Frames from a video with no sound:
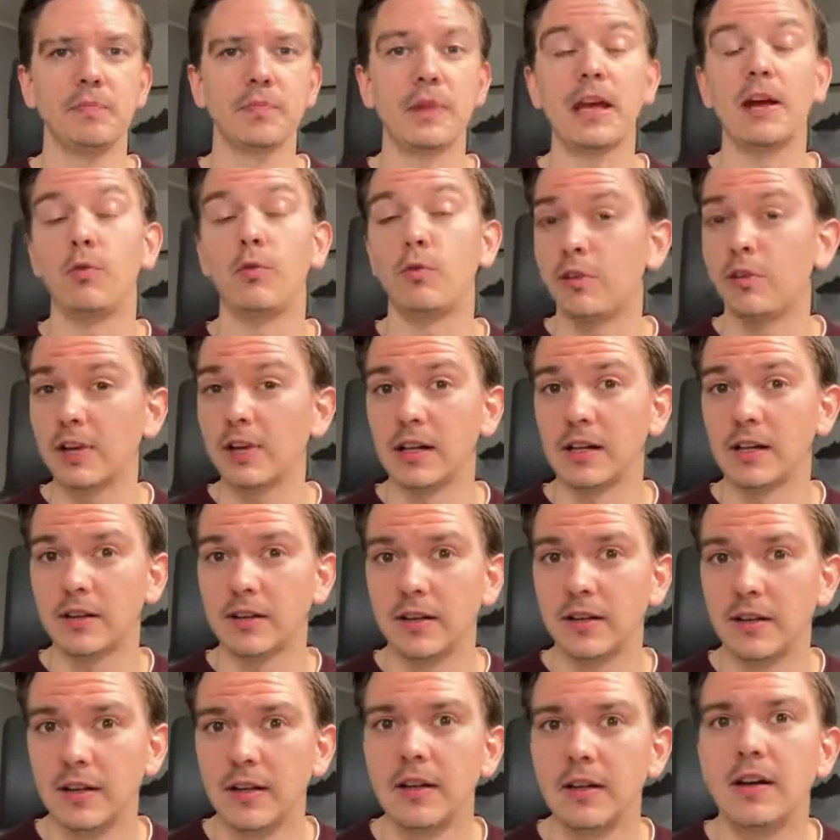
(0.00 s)
result.
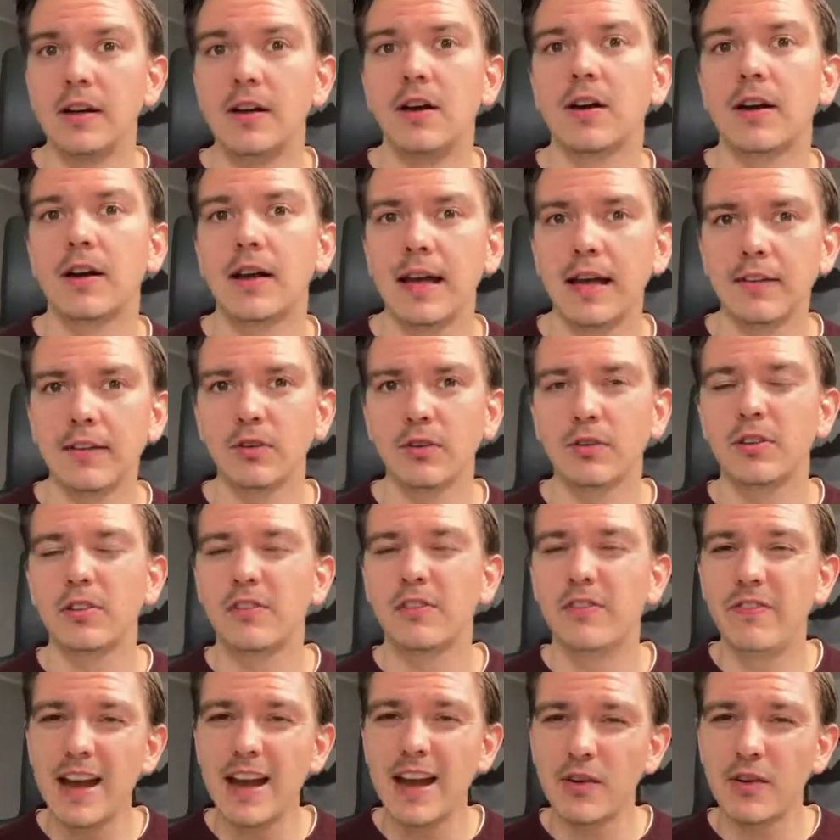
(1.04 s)
Okay, so it's
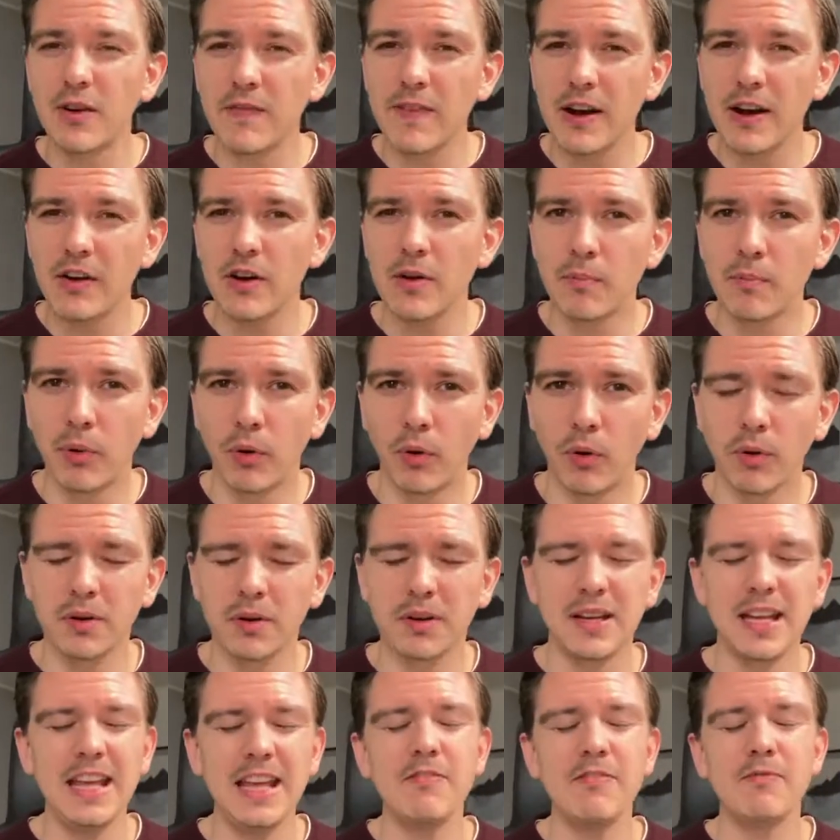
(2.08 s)
very, very important,
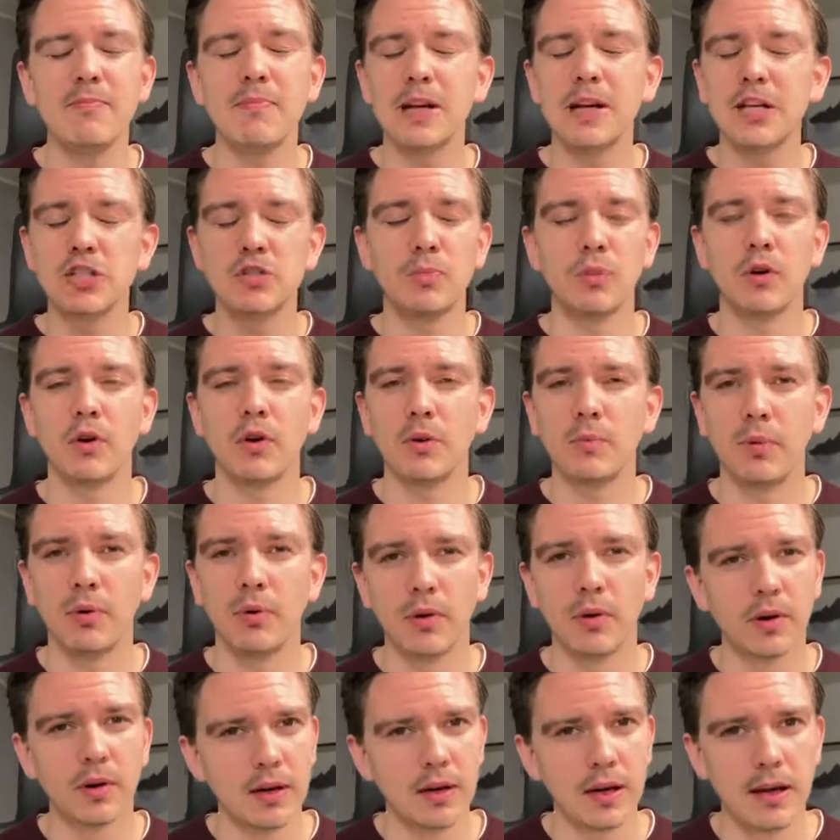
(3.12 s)
even much more
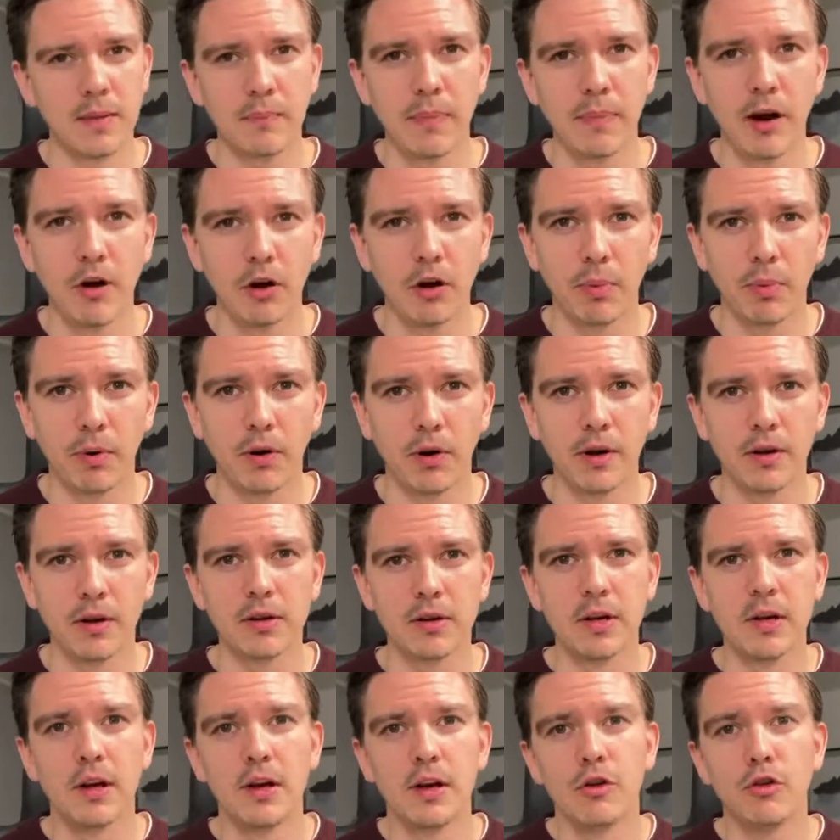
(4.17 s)
important than in PowerPoint,
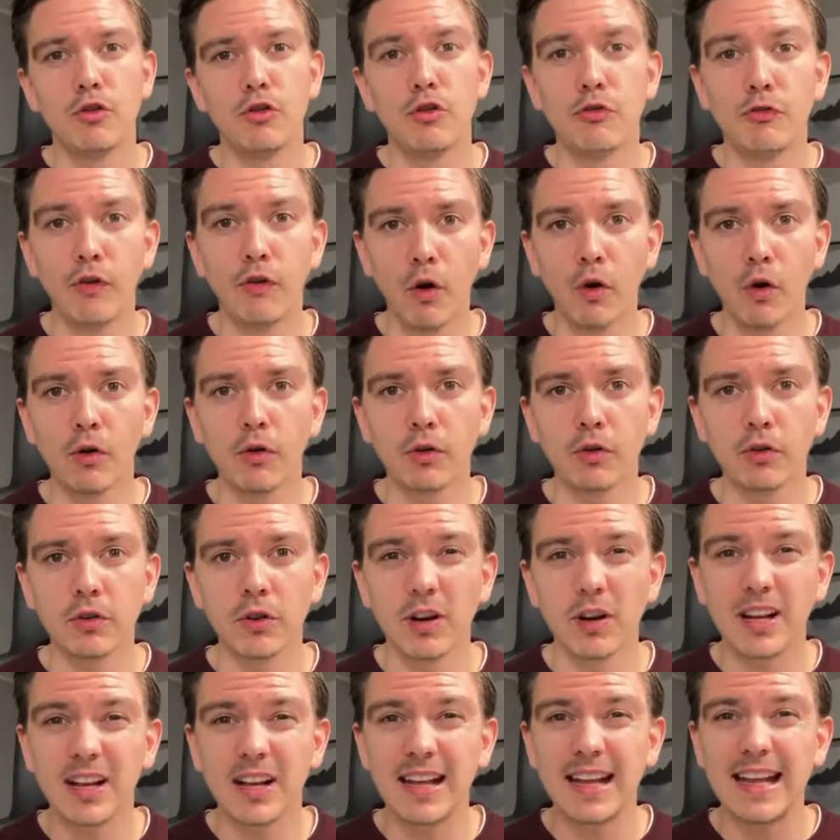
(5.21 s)
to focus
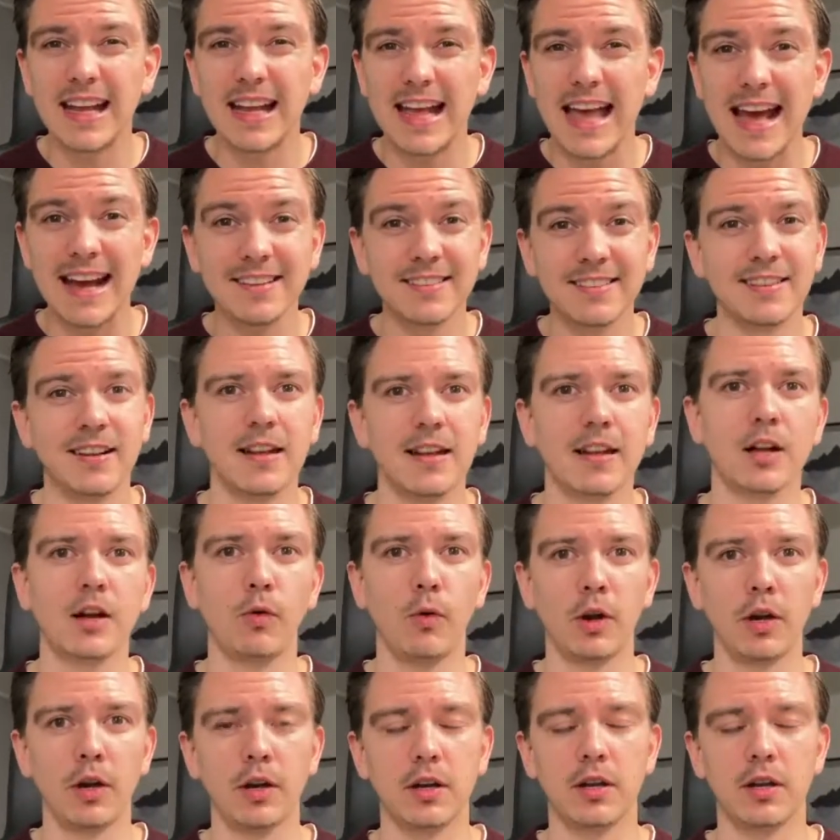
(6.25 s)
on excellent
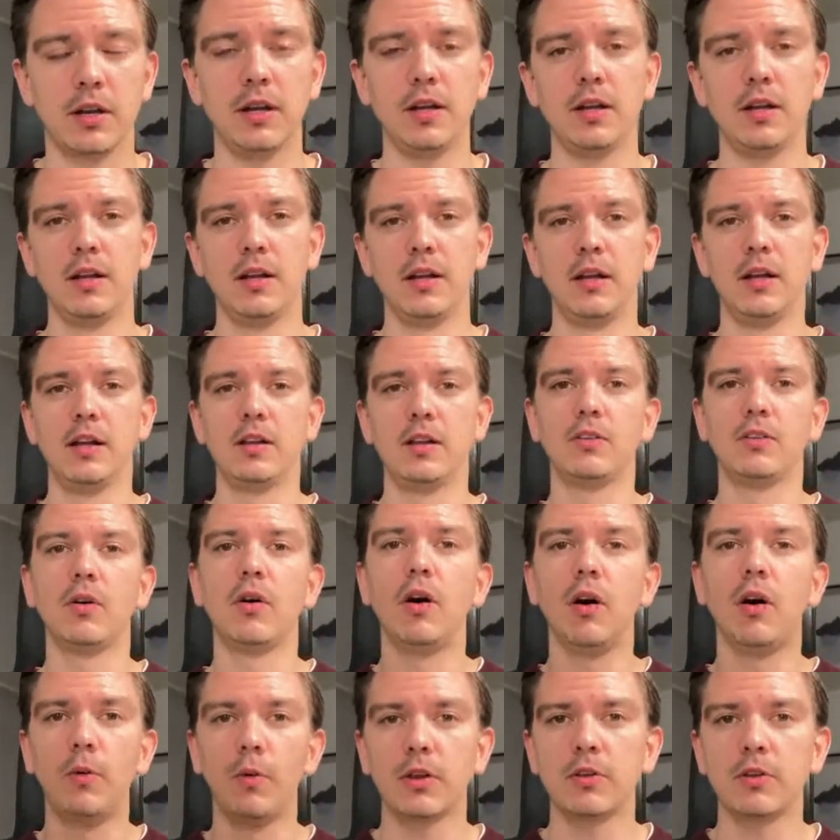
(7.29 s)
quality. So
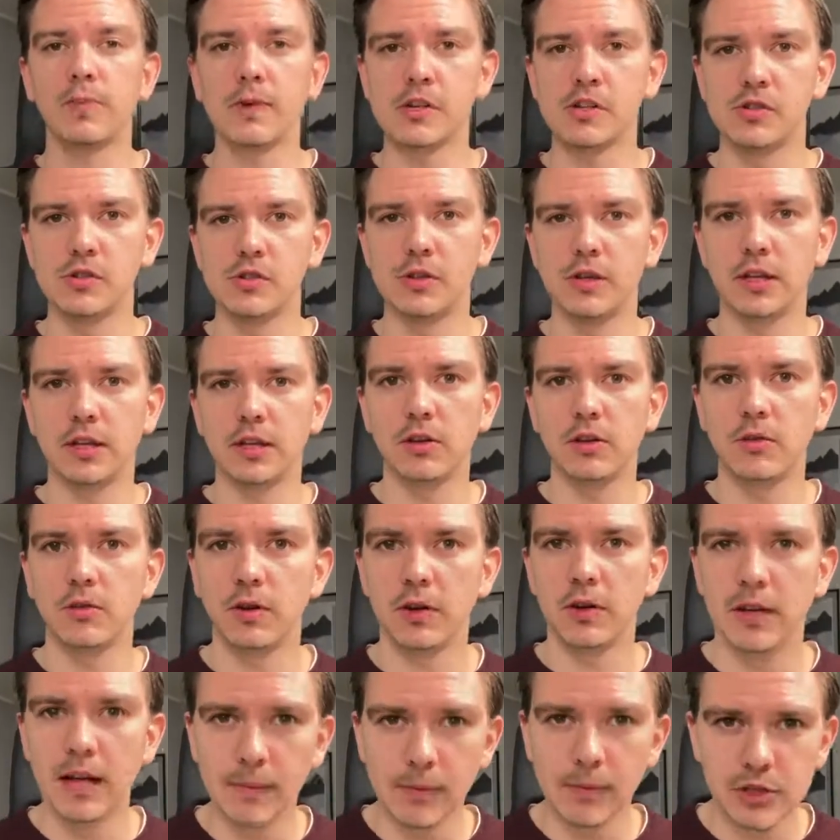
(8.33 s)
always make sure that you do the
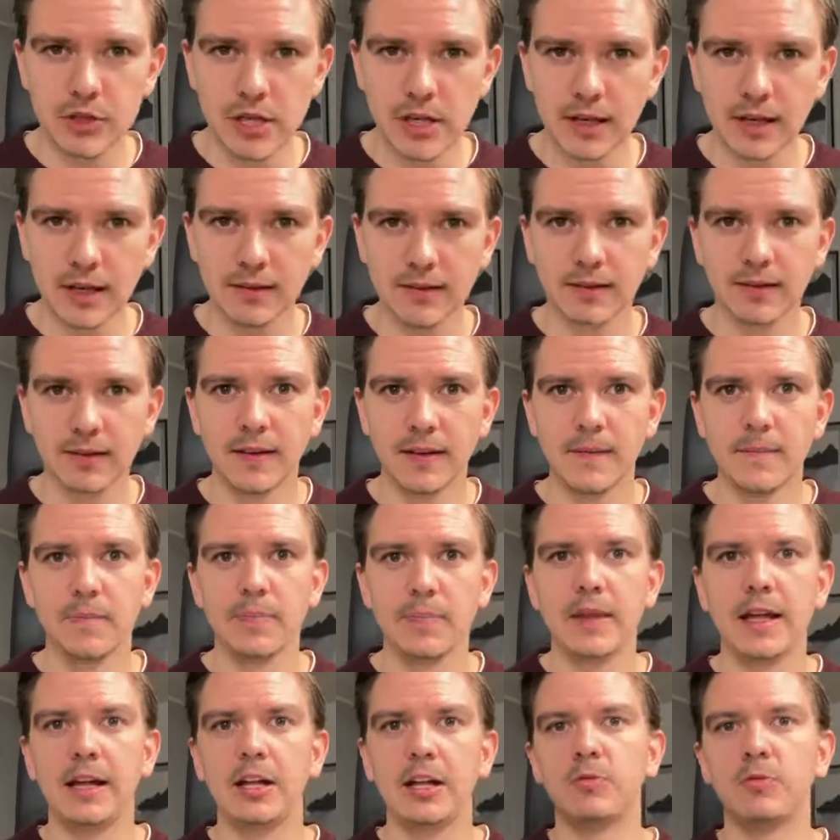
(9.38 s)
double checks
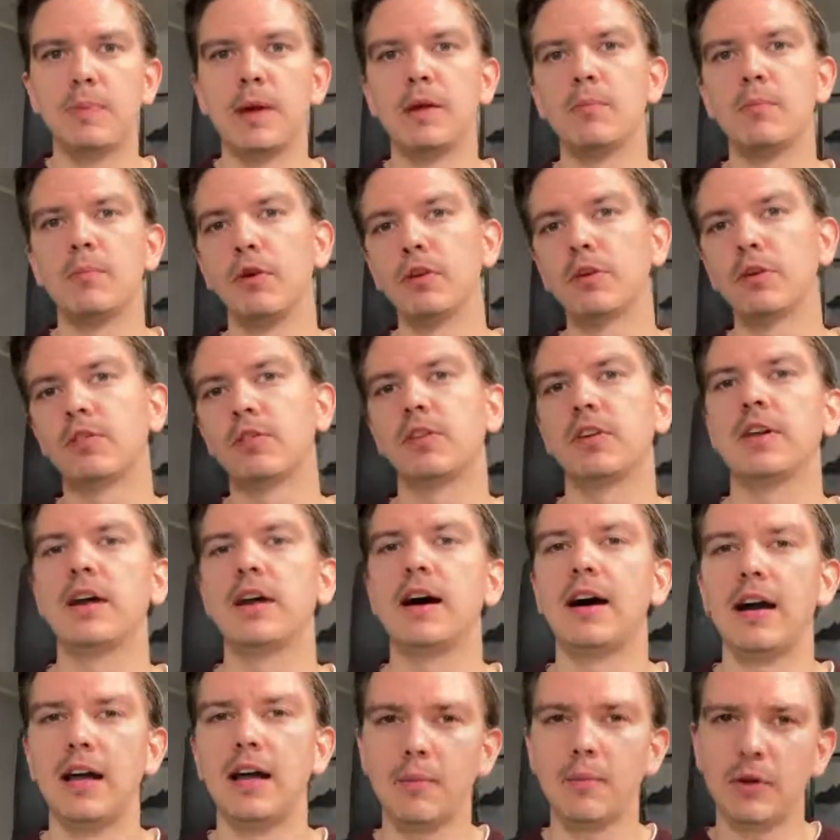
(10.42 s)
and spend most of the
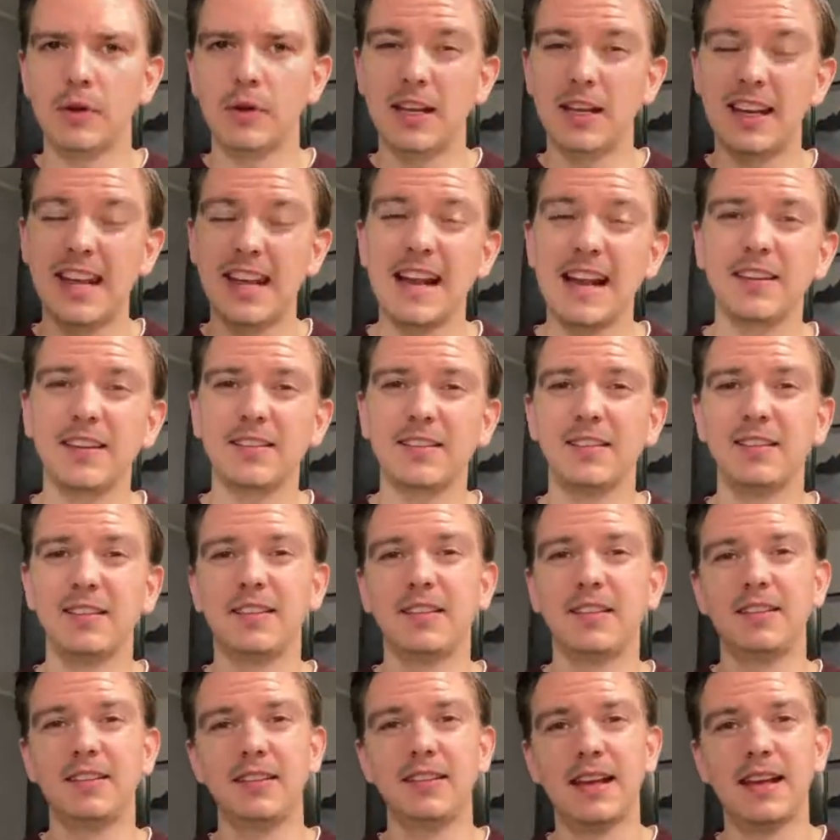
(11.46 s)
time on the
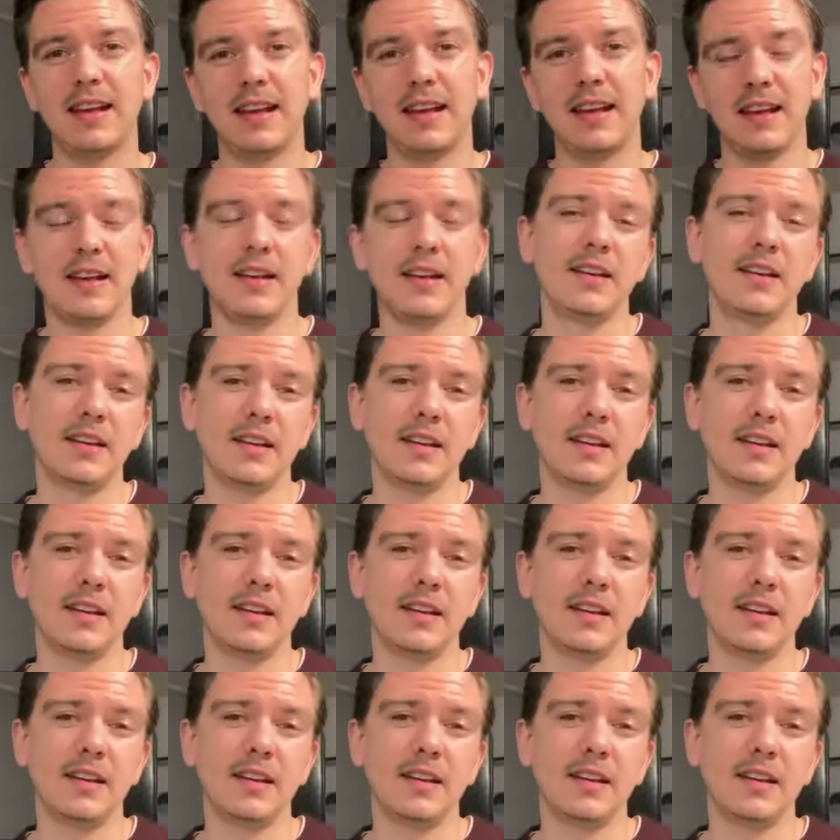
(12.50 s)
analysis and